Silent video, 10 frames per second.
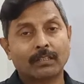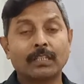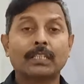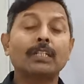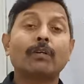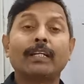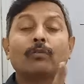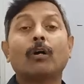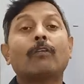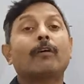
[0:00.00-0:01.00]
This is why
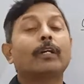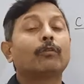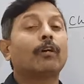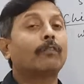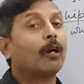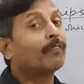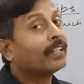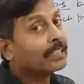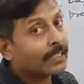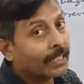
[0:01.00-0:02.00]
you have often